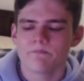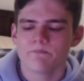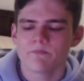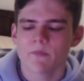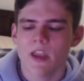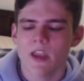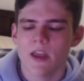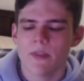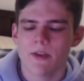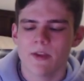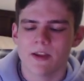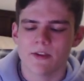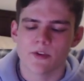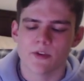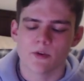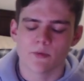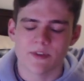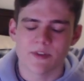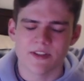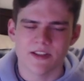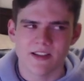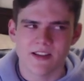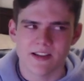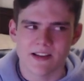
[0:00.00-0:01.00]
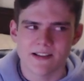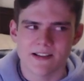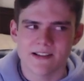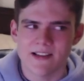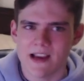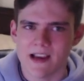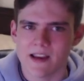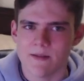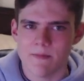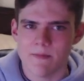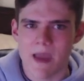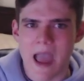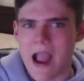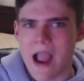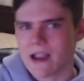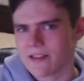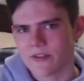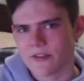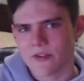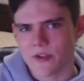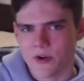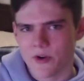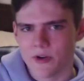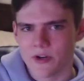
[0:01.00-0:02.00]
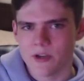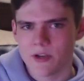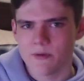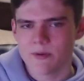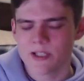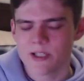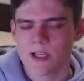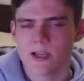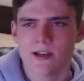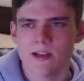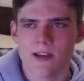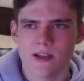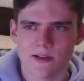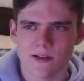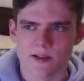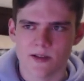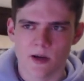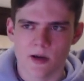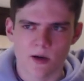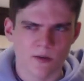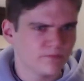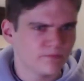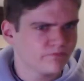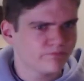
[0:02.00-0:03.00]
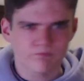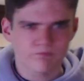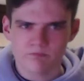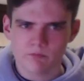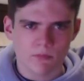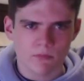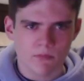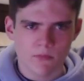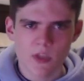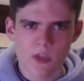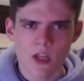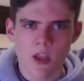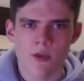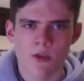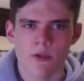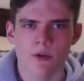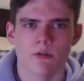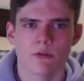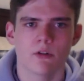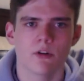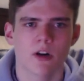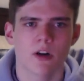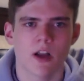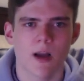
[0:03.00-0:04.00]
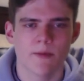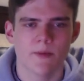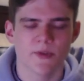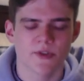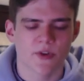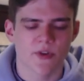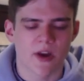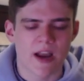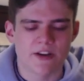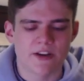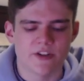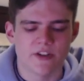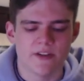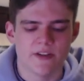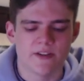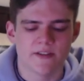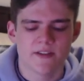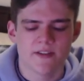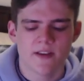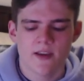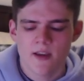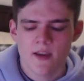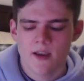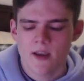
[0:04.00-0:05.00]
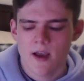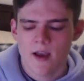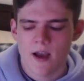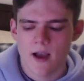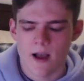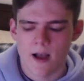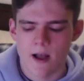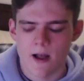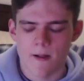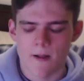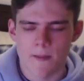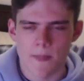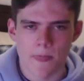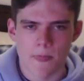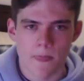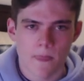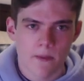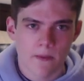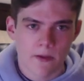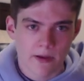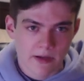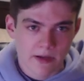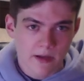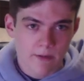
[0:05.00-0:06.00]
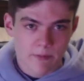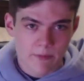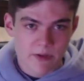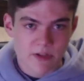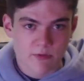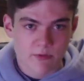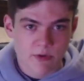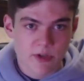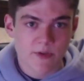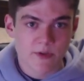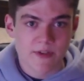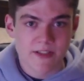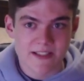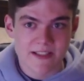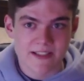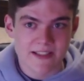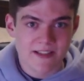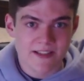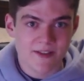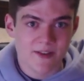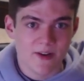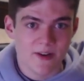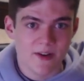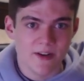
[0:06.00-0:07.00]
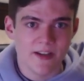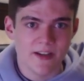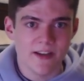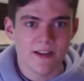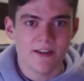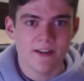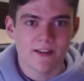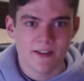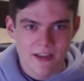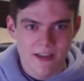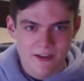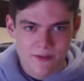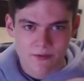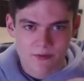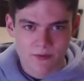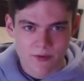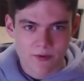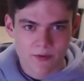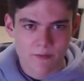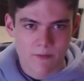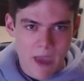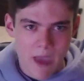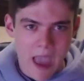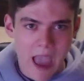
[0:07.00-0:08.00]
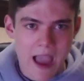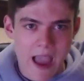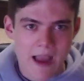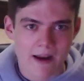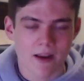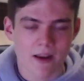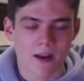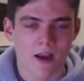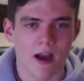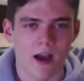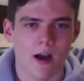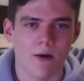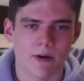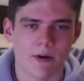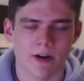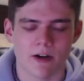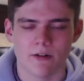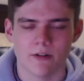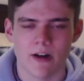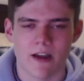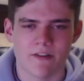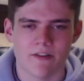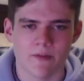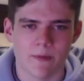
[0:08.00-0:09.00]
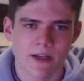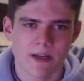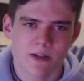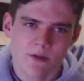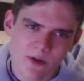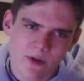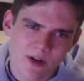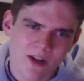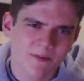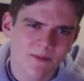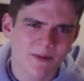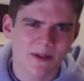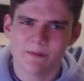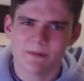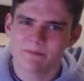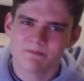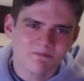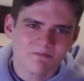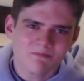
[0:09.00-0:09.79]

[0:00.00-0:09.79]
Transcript: Like there wasn't like a second bag that the hoodie was in, and so there were a couple scratches, like bits where you could see the hoodie like through the bag when it arrived at my door, but